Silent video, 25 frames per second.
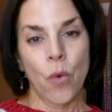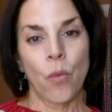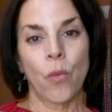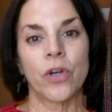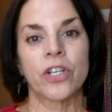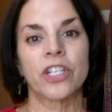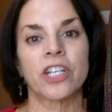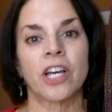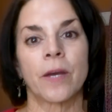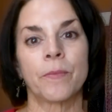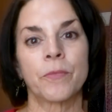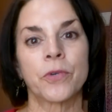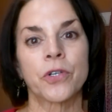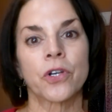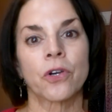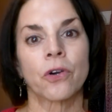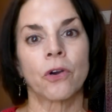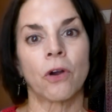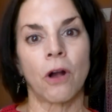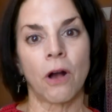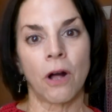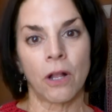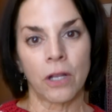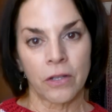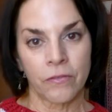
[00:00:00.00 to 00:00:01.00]
which I'm
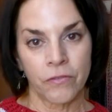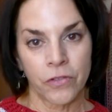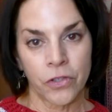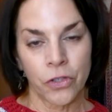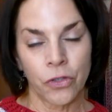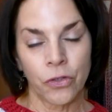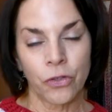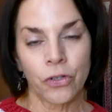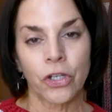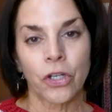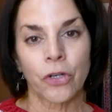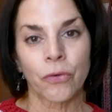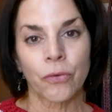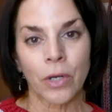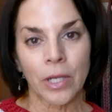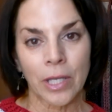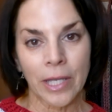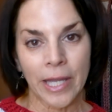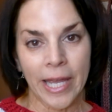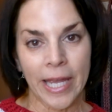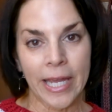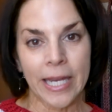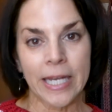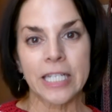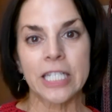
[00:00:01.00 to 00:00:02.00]
sure all of you can
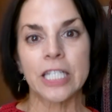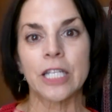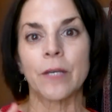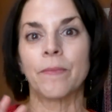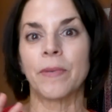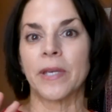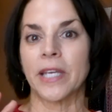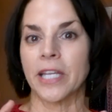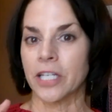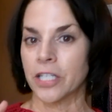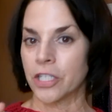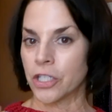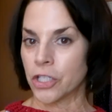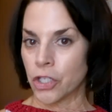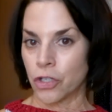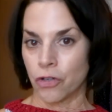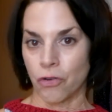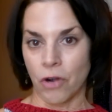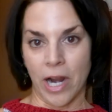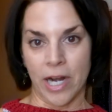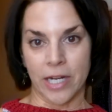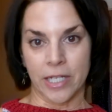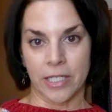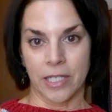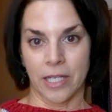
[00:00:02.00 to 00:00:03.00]
relate to being
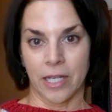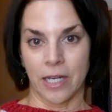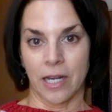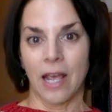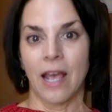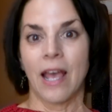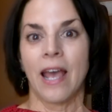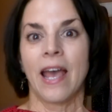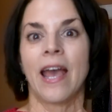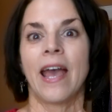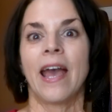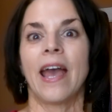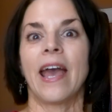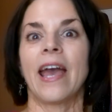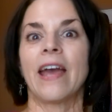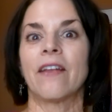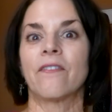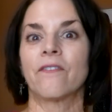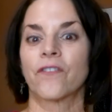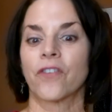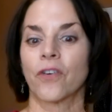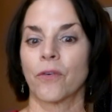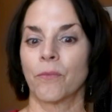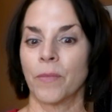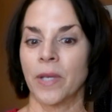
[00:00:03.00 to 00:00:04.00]
distracted. And
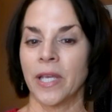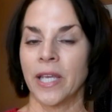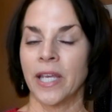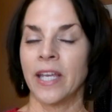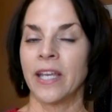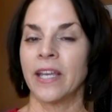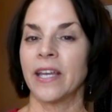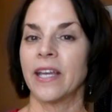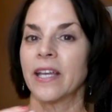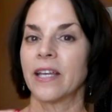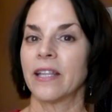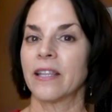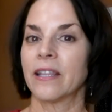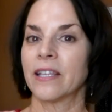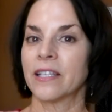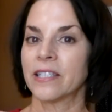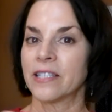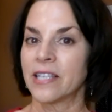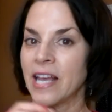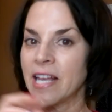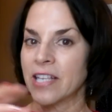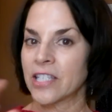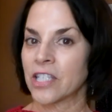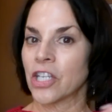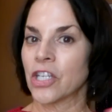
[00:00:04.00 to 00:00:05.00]
for me, this
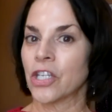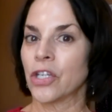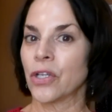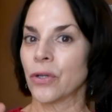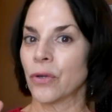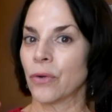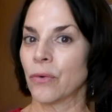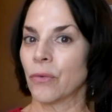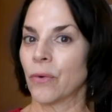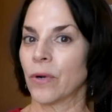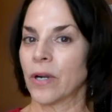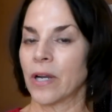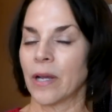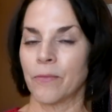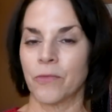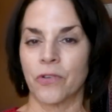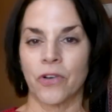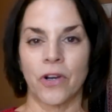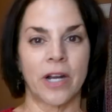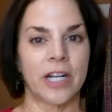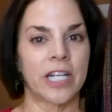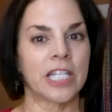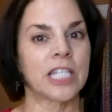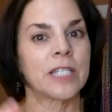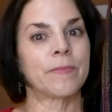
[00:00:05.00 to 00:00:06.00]
has to do when I'm
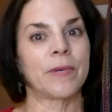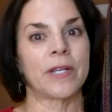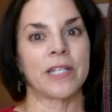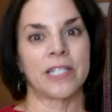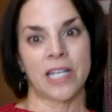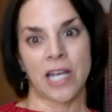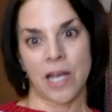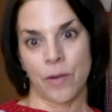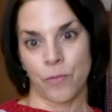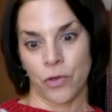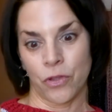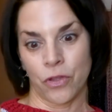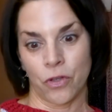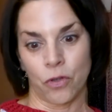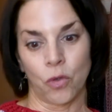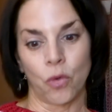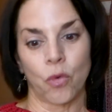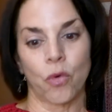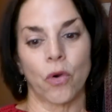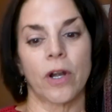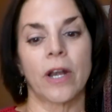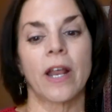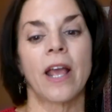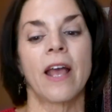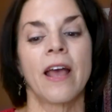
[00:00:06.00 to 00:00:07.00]
trying to spend time with the
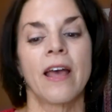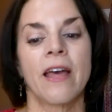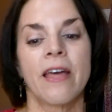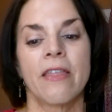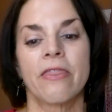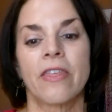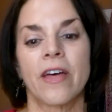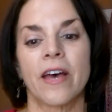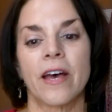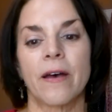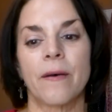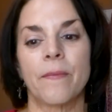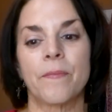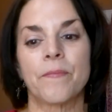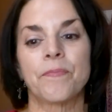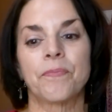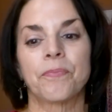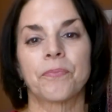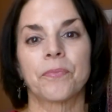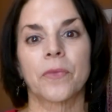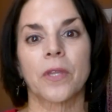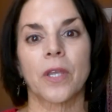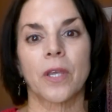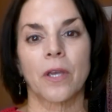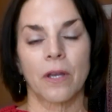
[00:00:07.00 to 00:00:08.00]
Lord. The
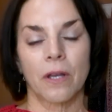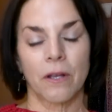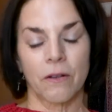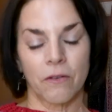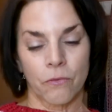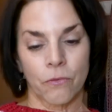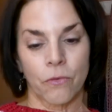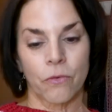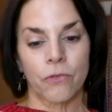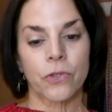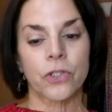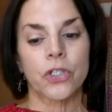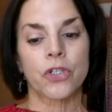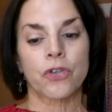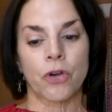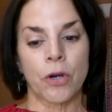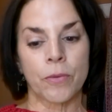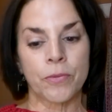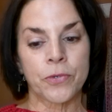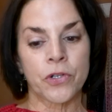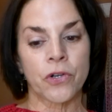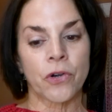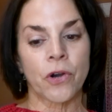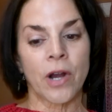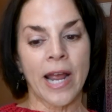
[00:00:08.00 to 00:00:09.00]

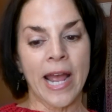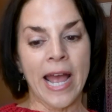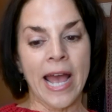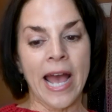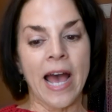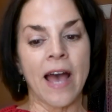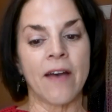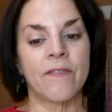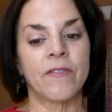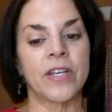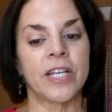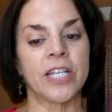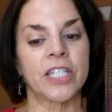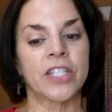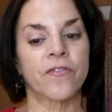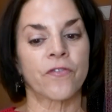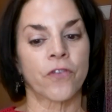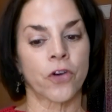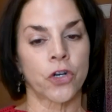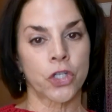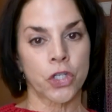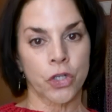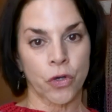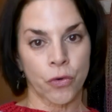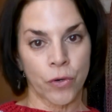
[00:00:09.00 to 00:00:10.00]
scripture I have is
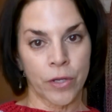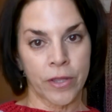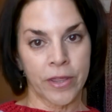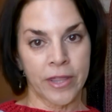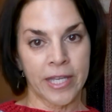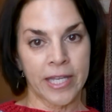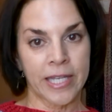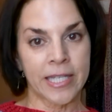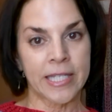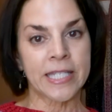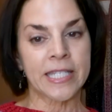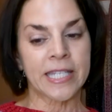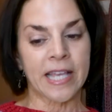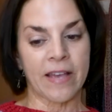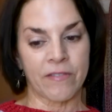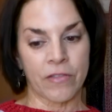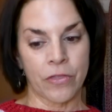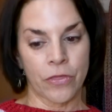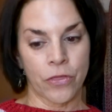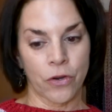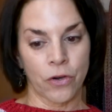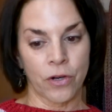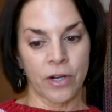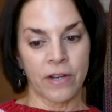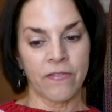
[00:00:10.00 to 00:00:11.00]
1 Corinthians
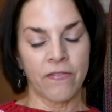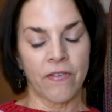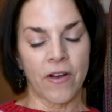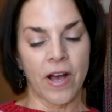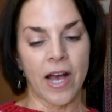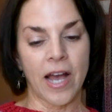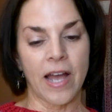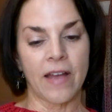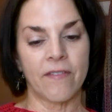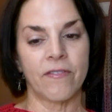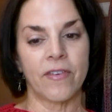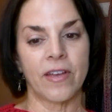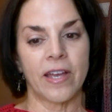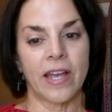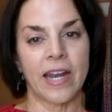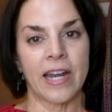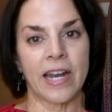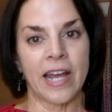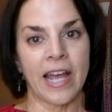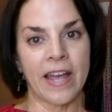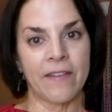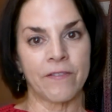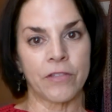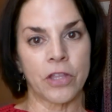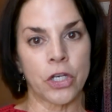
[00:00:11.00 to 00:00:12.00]
7:35, and I
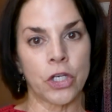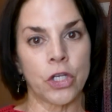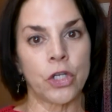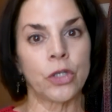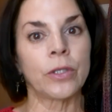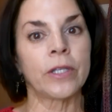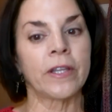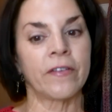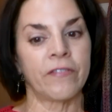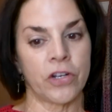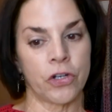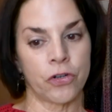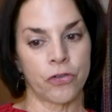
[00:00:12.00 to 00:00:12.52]
have the New Living